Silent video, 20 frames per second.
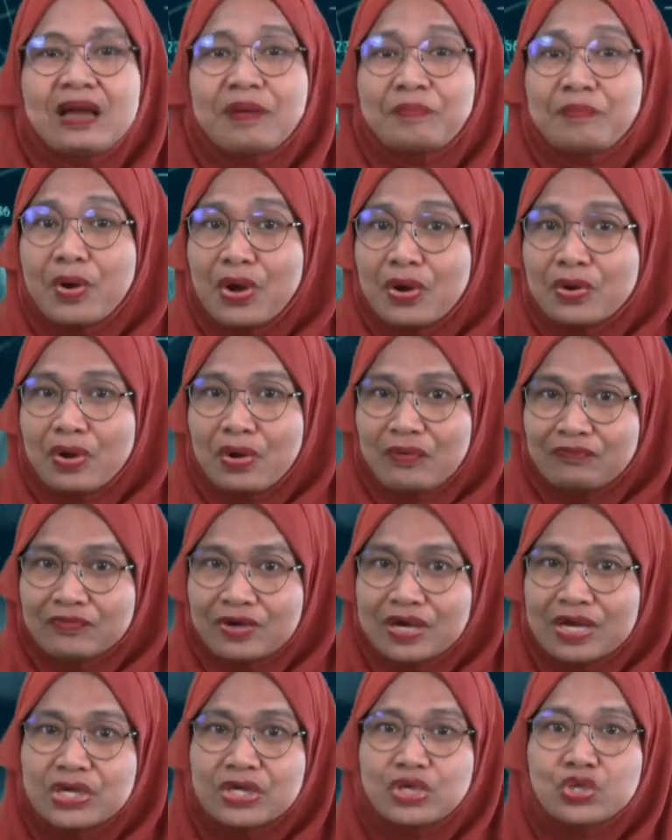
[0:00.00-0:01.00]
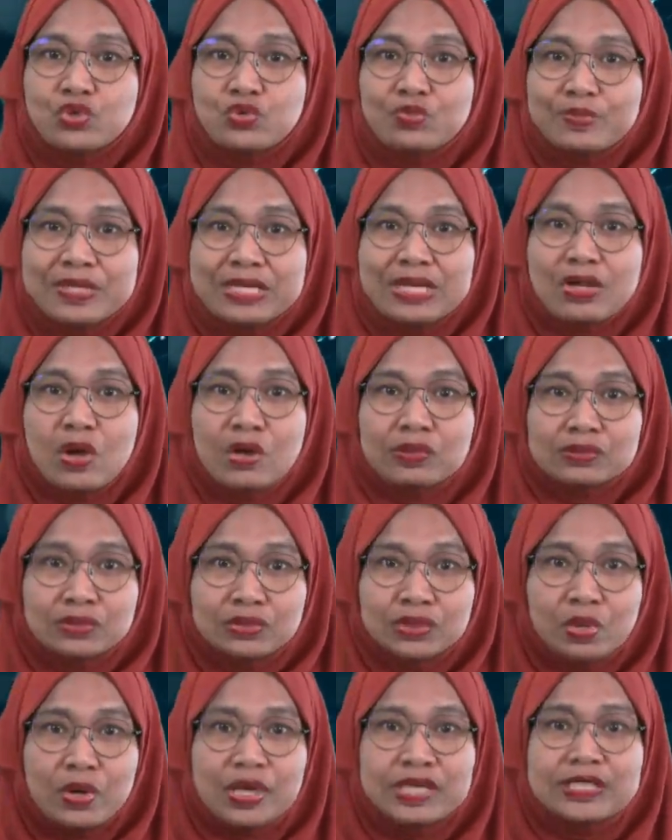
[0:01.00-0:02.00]
Moreover, you will be
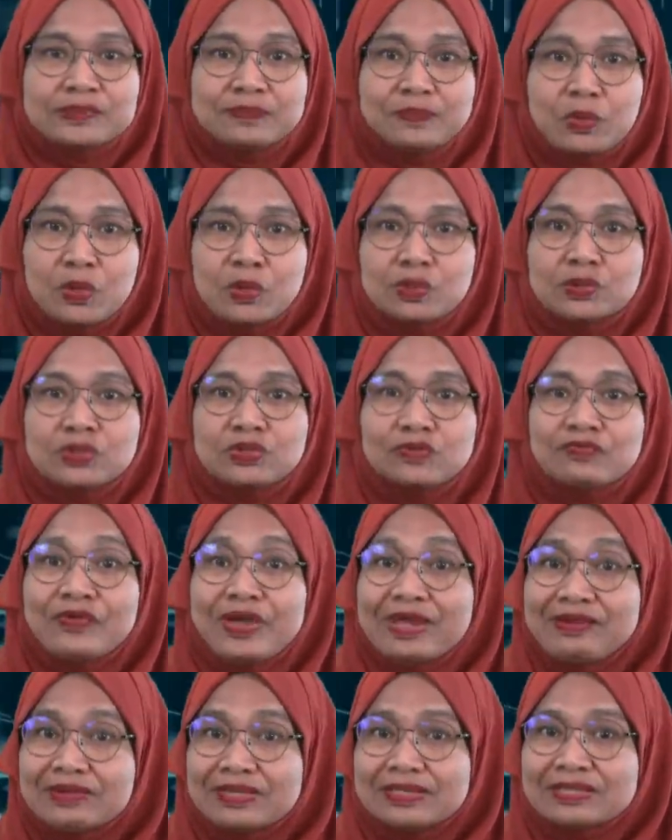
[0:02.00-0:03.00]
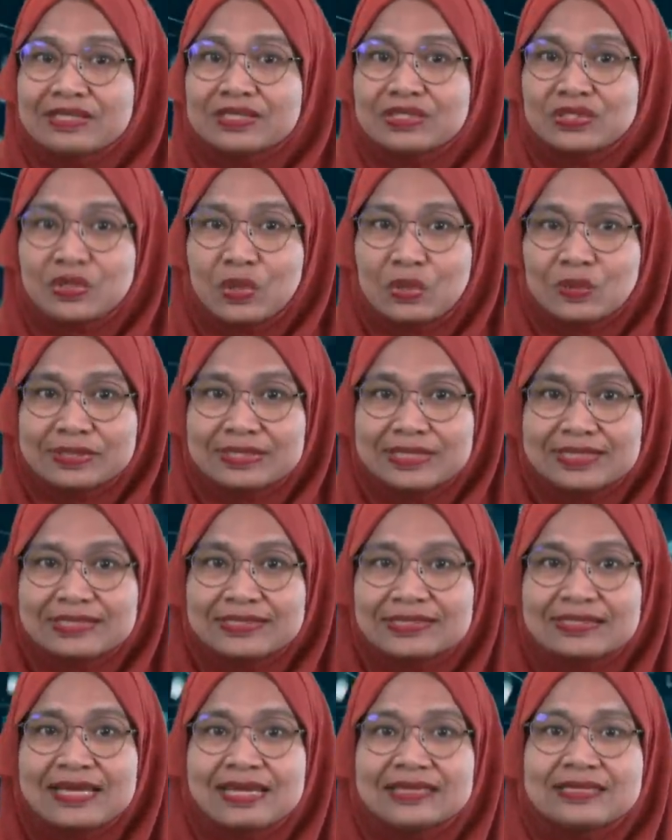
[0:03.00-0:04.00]
also exposed to various resources
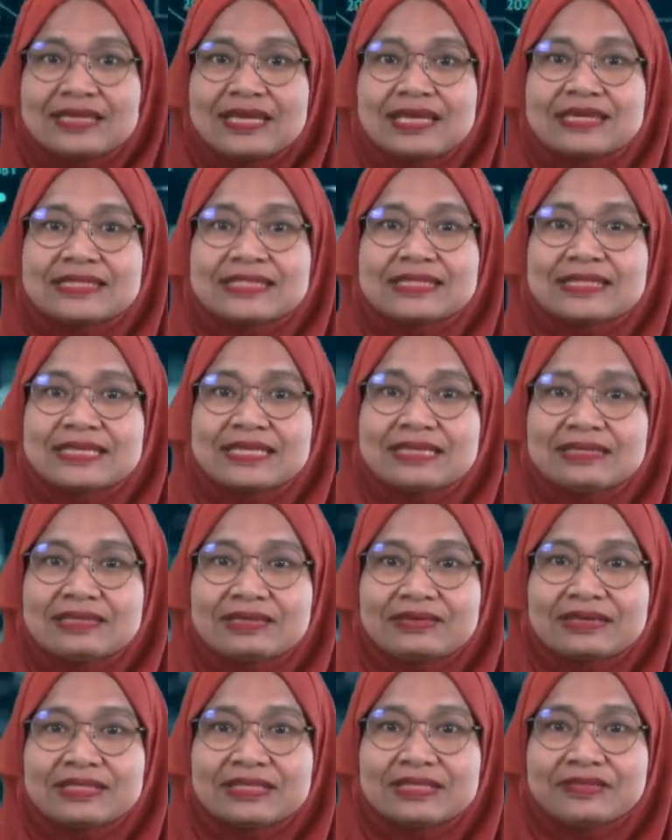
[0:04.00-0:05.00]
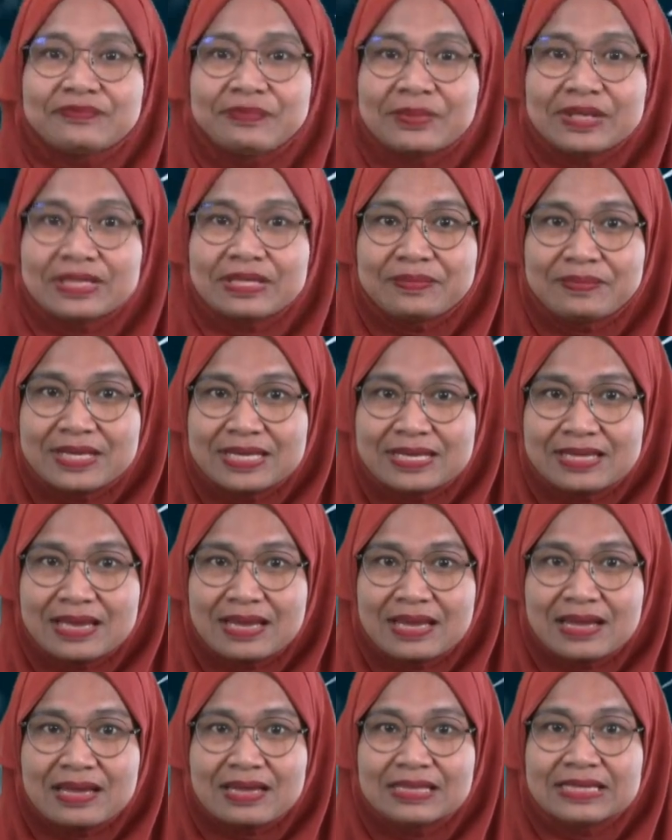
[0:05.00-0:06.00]
such as interactive
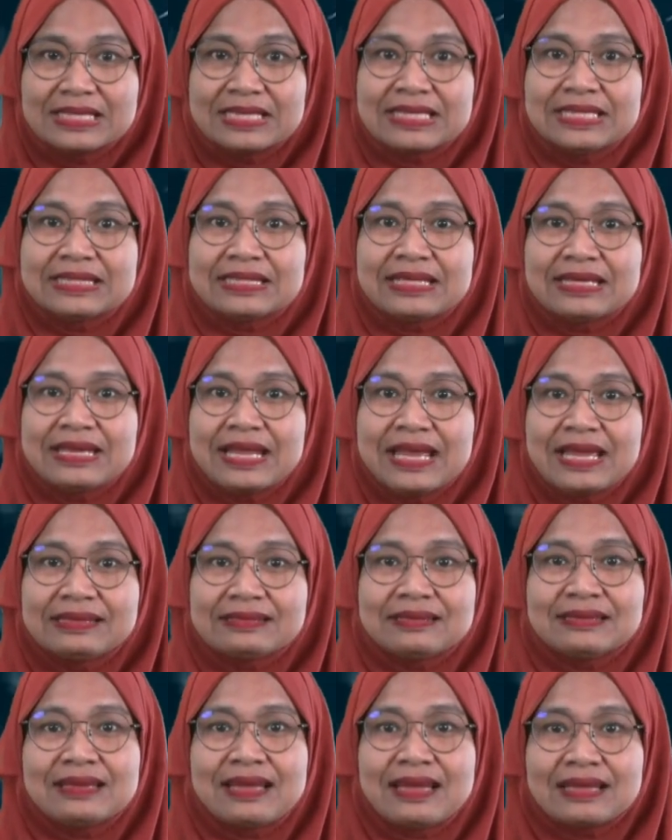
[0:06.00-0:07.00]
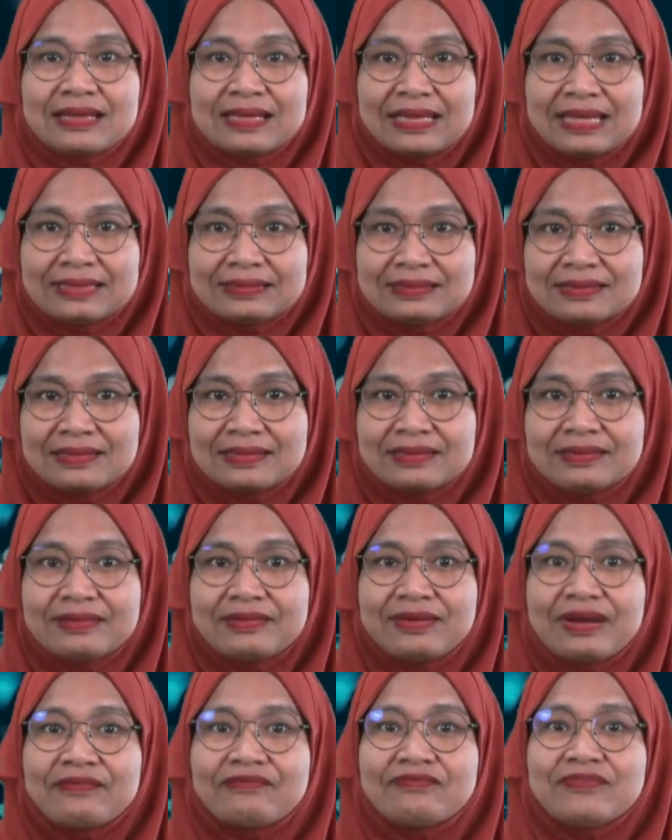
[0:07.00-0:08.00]
multimedia, the internet, calculator,
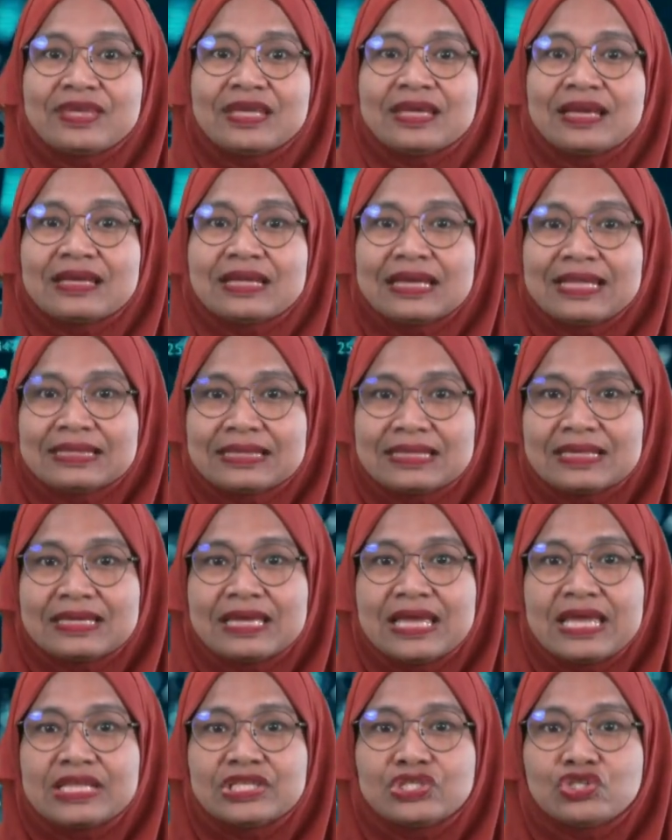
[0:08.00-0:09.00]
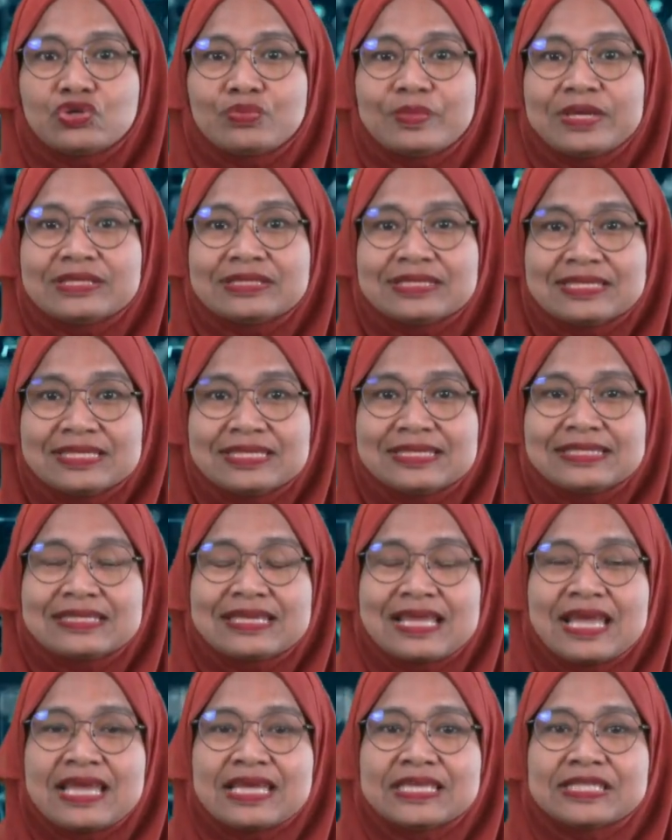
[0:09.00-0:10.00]
graphic calculator, and geometry
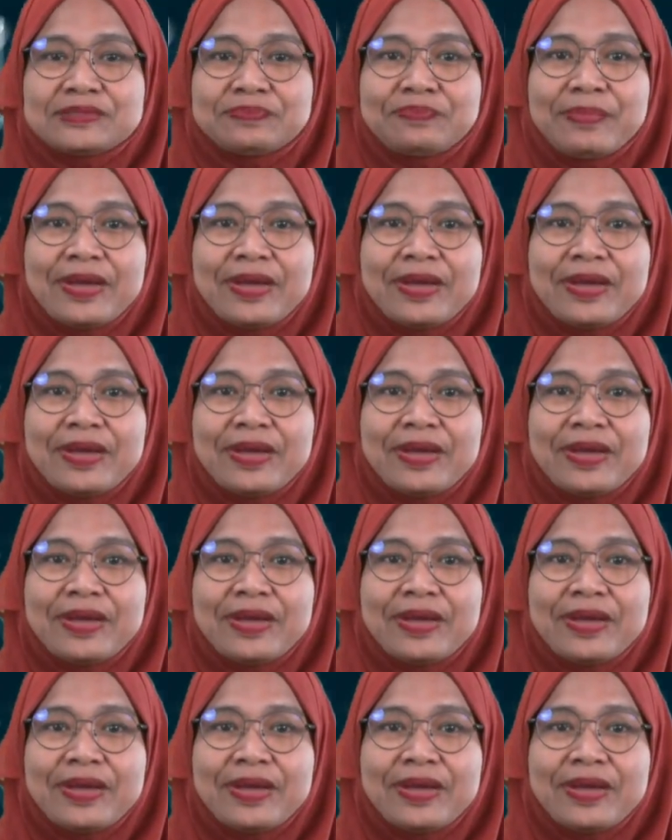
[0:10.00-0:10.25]
sketch